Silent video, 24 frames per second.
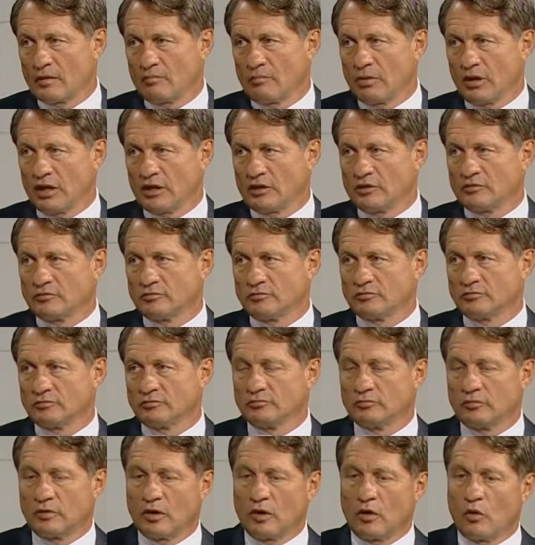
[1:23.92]
But
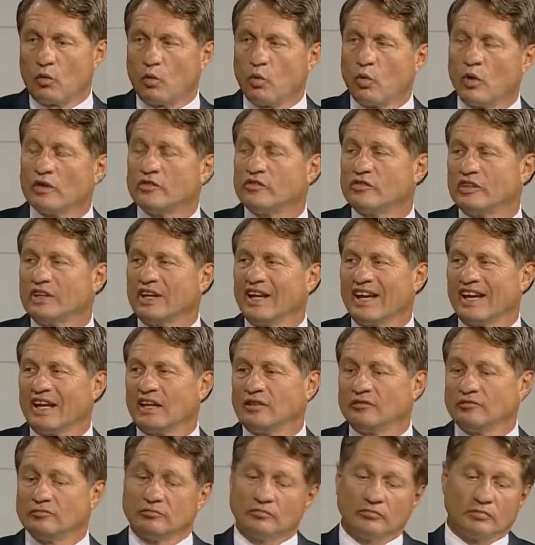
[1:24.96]
once
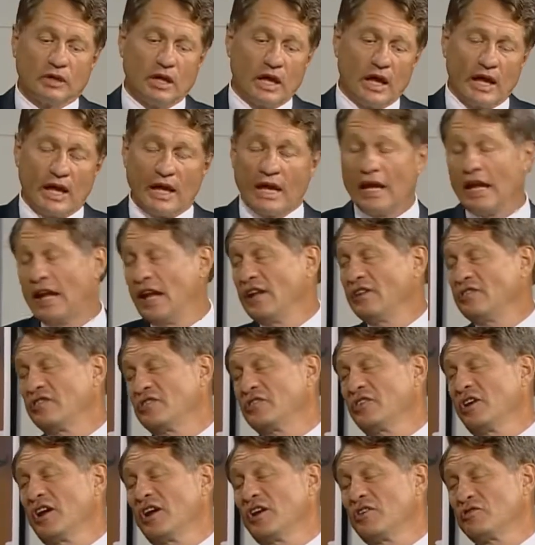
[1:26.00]
again,
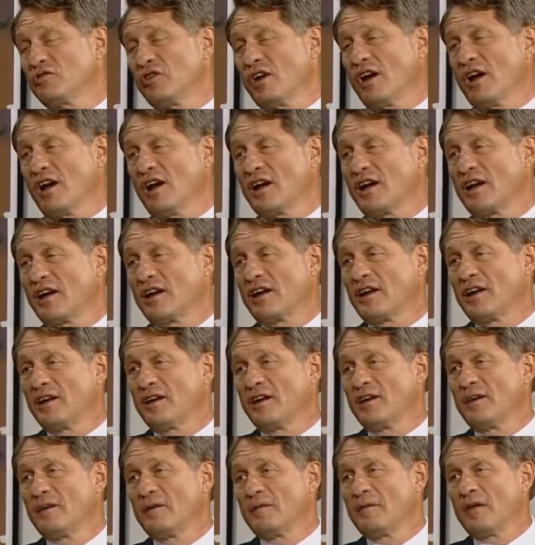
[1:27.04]
it's not a drug.
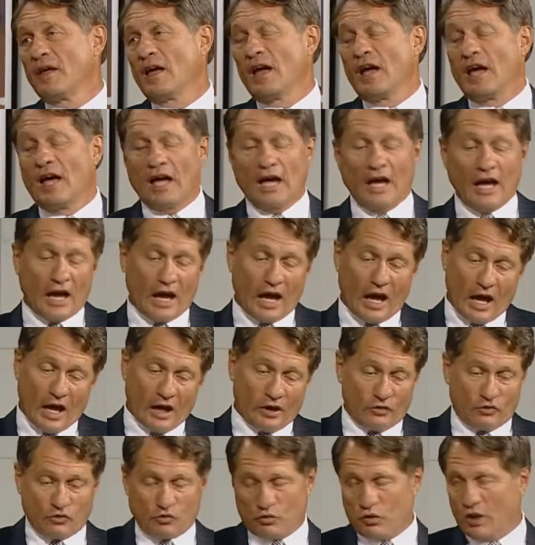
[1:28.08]

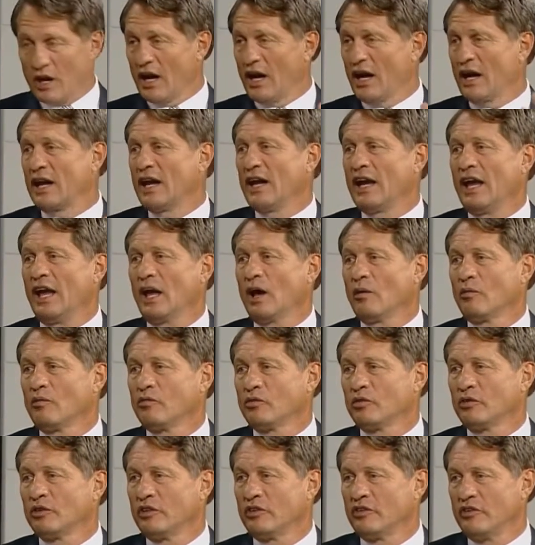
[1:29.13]
A drug
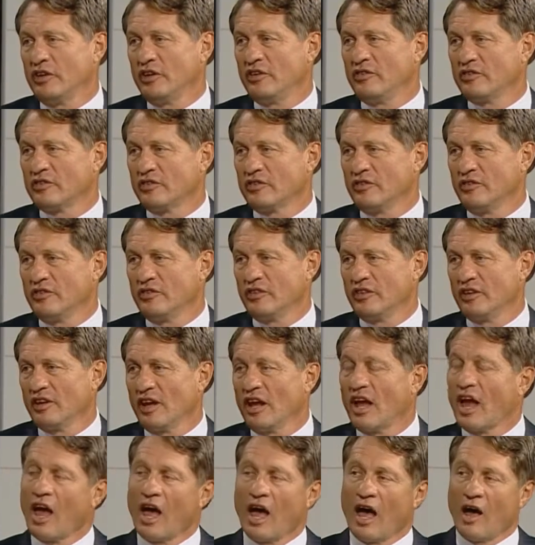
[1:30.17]
helps with diseases.
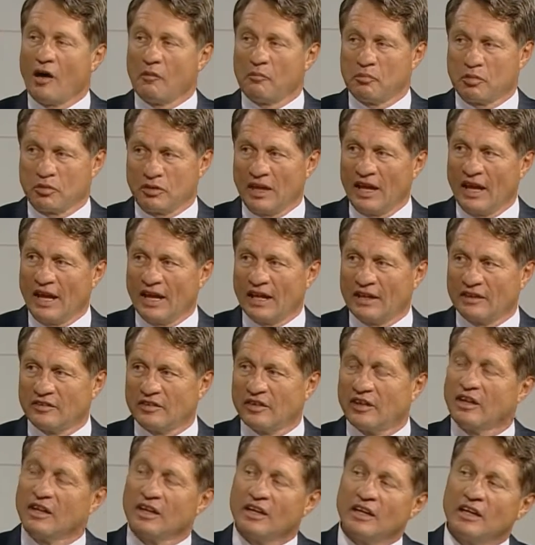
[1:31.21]
A
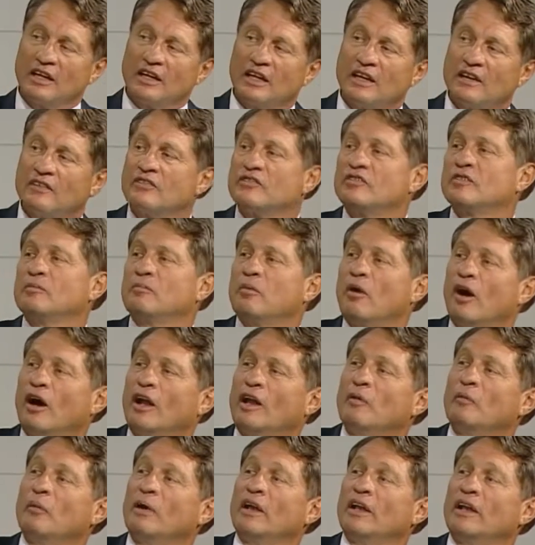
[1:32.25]
plant gives the
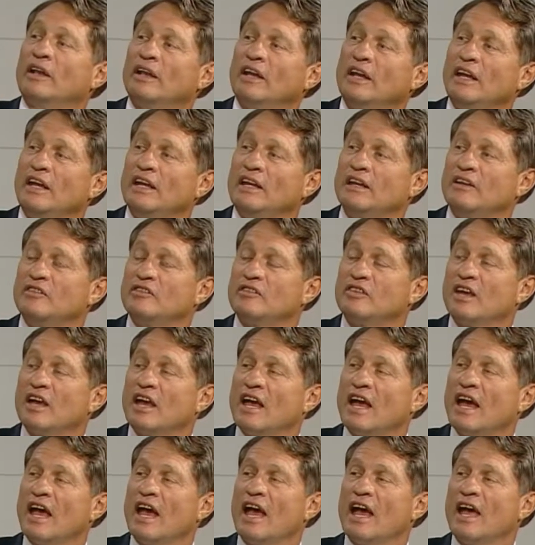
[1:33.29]
body what it needs,
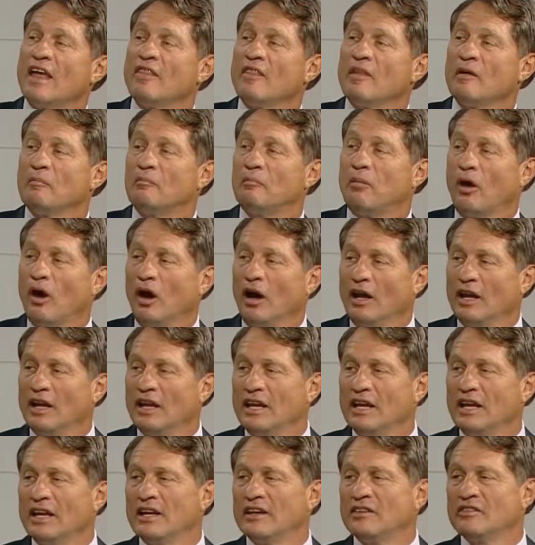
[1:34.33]
and the
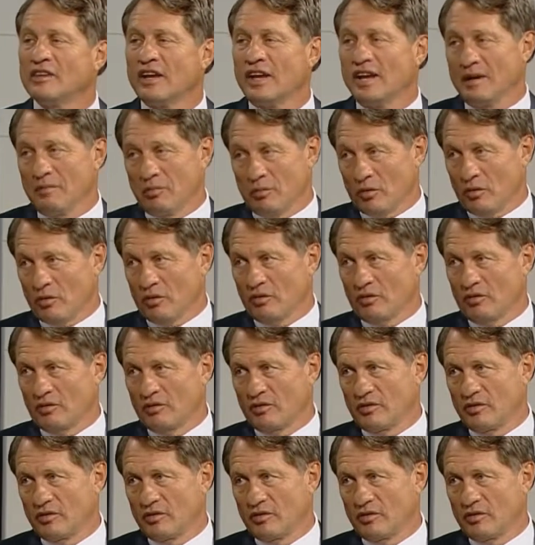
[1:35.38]
body is able